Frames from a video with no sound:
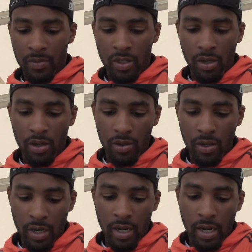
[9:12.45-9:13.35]
So
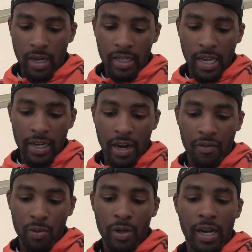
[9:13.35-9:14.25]
again,
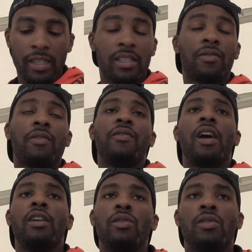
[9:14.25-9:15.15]
everyone has different
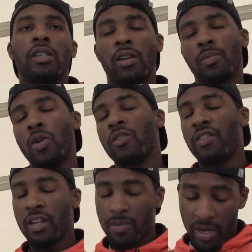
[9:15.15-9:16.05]
values and they're
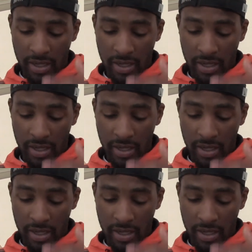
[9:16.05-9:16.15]
motivated by